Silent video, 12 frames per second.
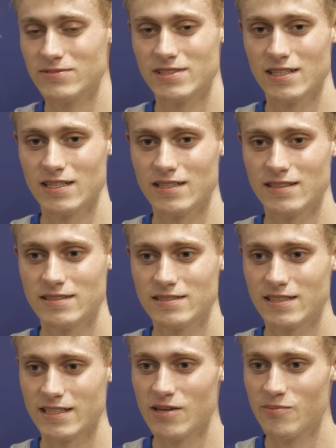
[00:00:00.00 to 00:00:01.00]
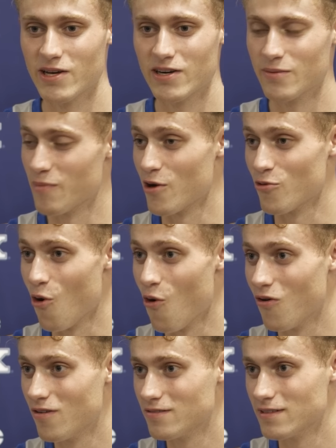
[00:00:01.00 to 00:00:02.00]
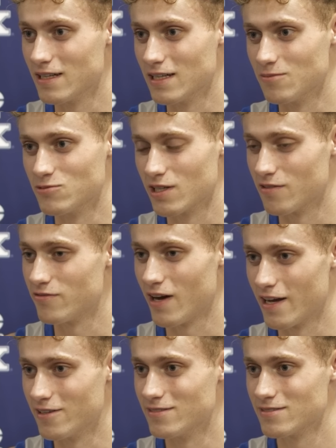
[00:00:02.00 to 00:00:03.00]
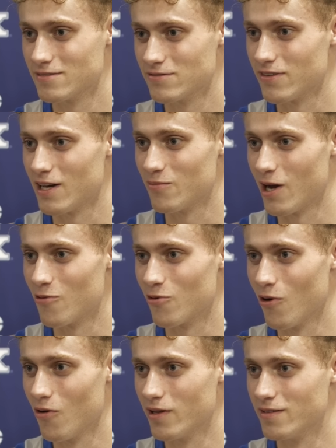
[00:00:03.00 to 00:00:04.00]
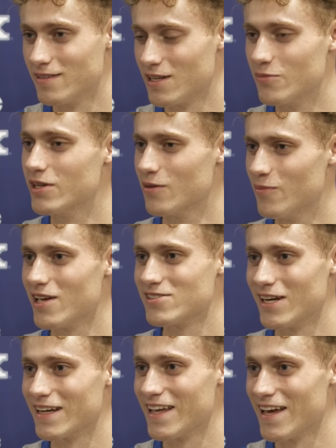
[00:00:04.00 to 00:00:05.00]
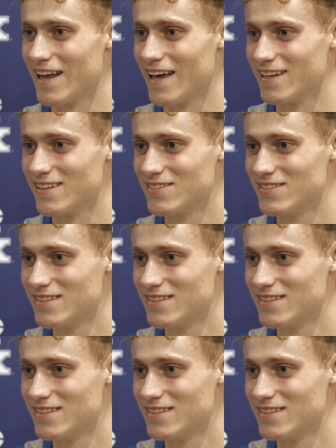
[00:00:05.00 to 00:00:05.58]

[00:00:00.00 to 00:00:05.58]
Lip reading: to get better at my role, try to find my role and be the best that I can at it.